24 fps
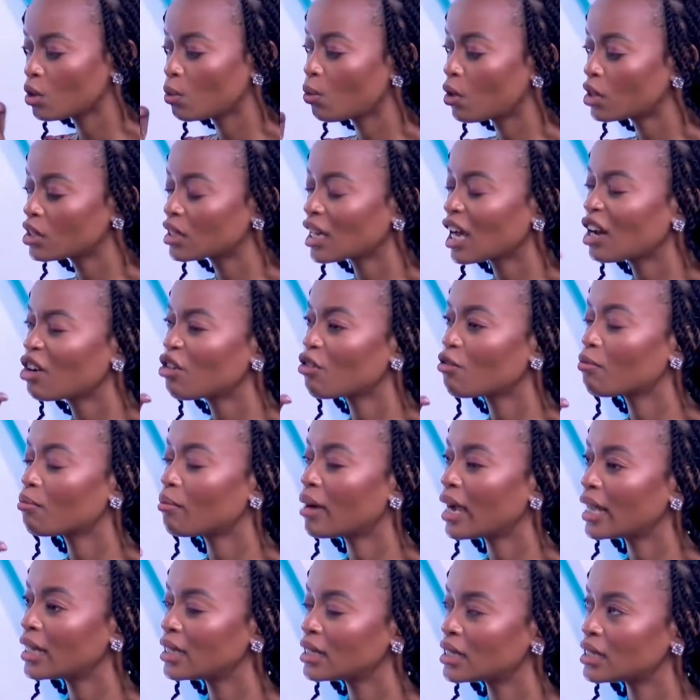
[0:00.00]
what kind of
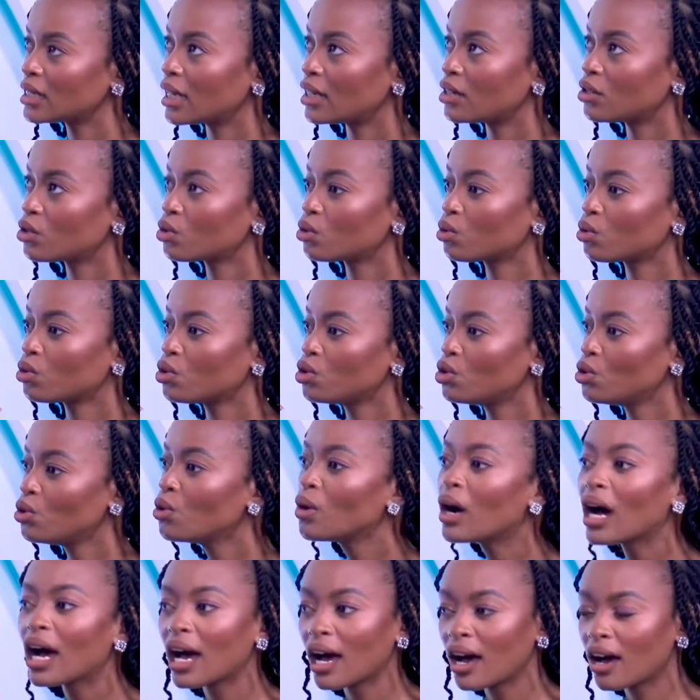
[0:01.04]
mindset should you
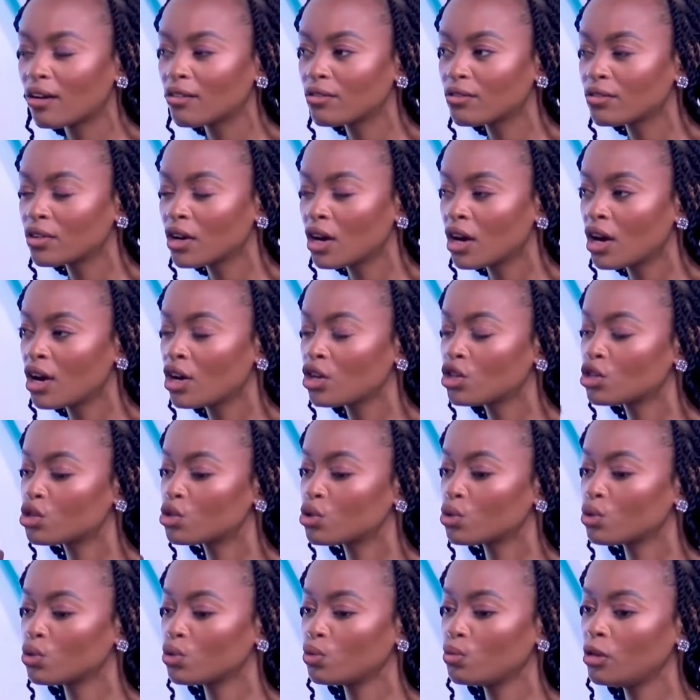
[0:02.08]
have
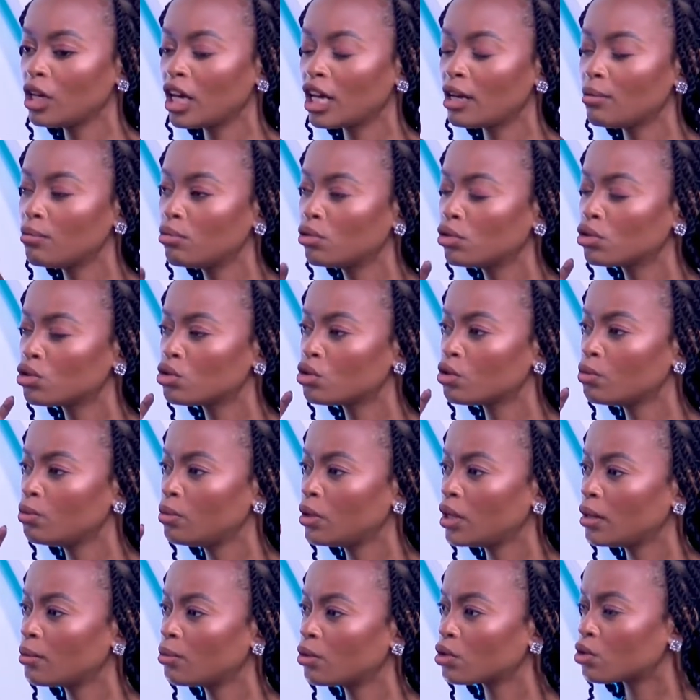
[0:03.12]
to be able
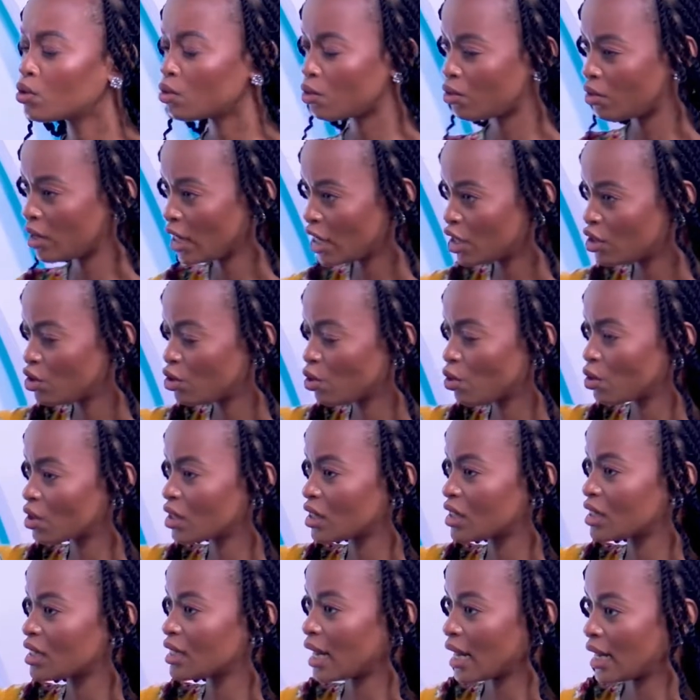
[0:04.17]
to raise your
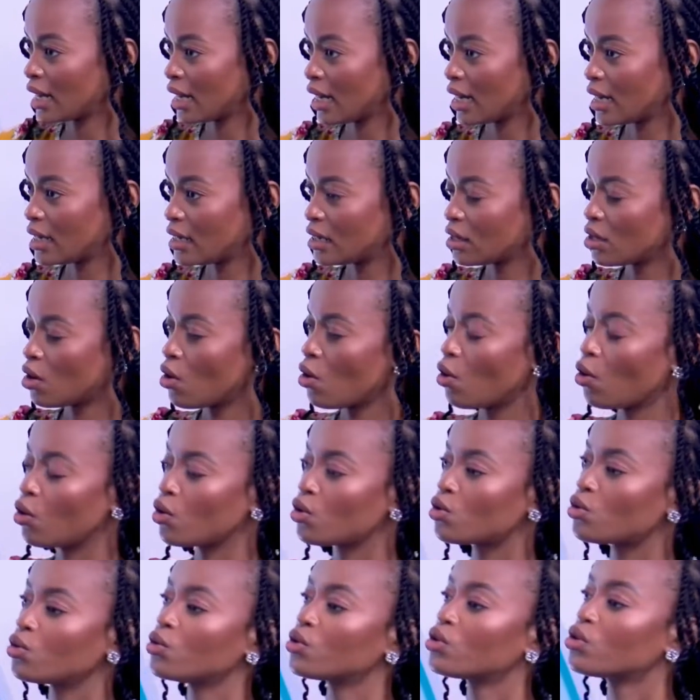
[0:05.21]
standards, or
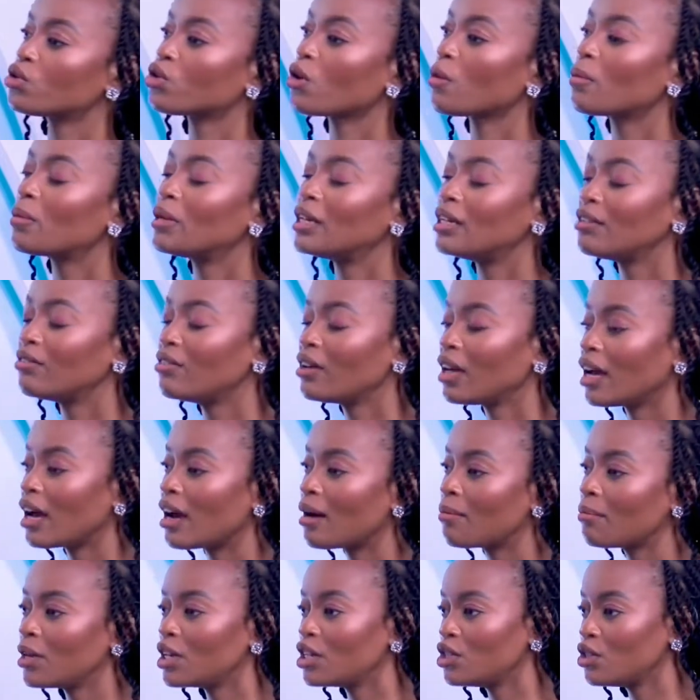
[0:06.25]
to stop living
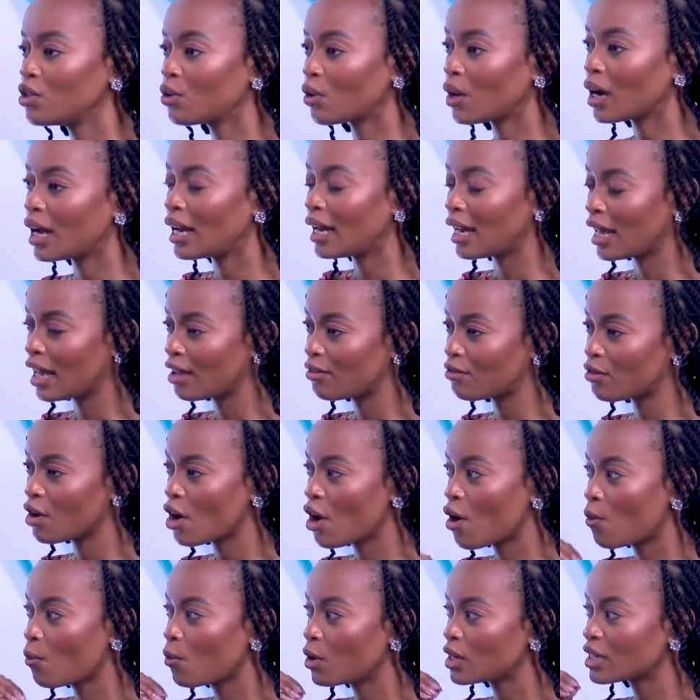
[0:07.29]
a mediocre life?
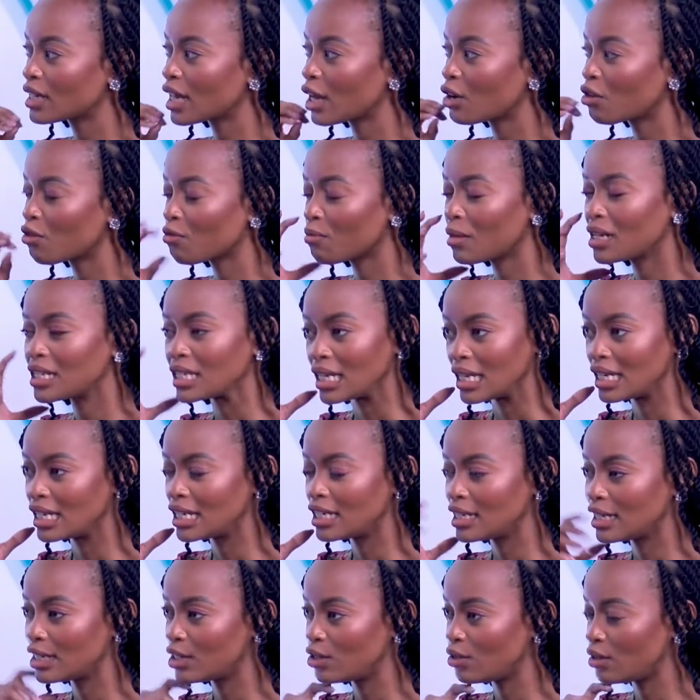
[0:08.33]
What kind of
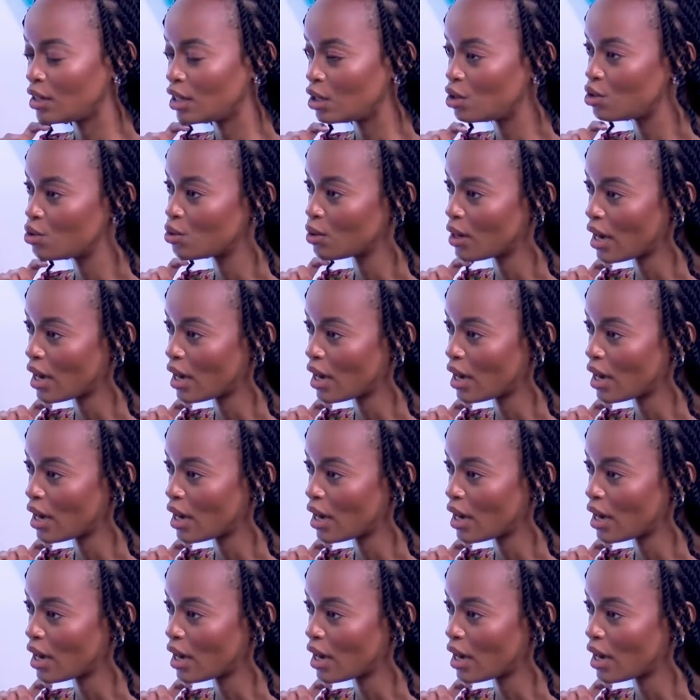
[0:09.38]
mentality do you need to